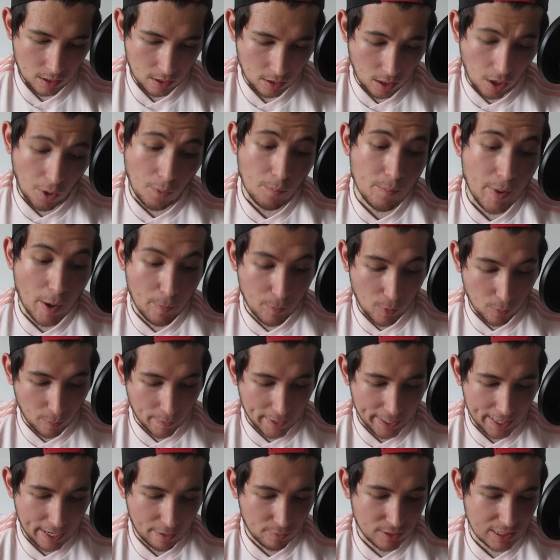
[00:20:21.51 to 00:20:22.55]
Oh, and
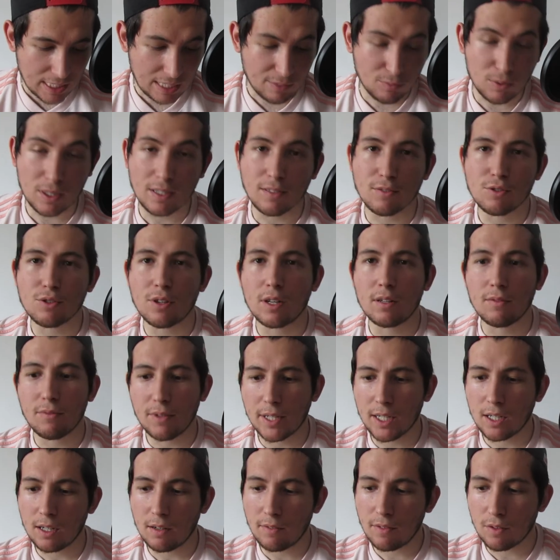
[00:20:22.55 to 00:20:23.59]
Bumblebee, that was the other one I was trying to
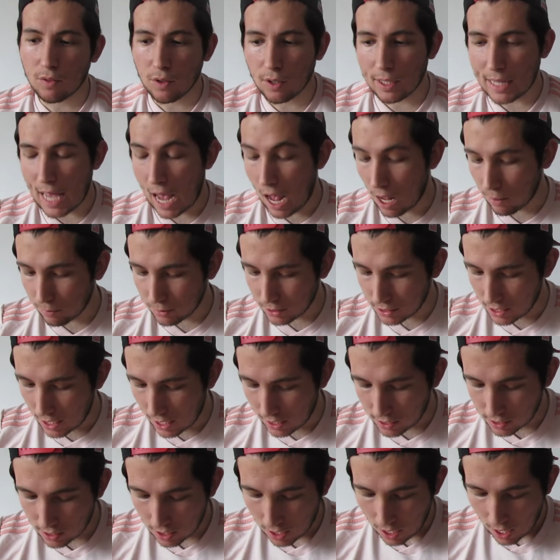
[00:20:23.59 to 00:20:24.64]
think of. I've got that
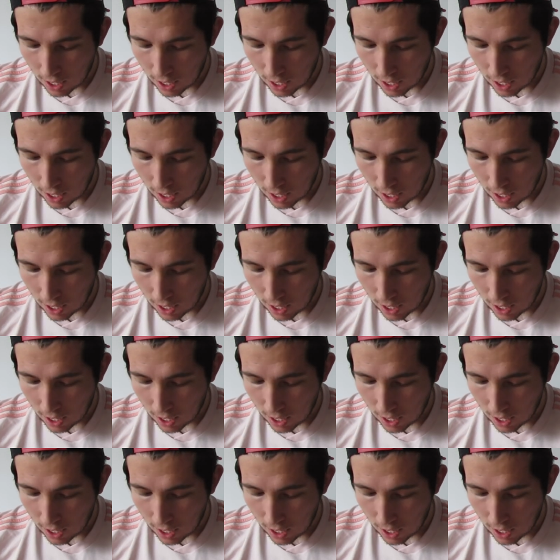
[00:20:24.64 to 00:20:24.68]
upstairs.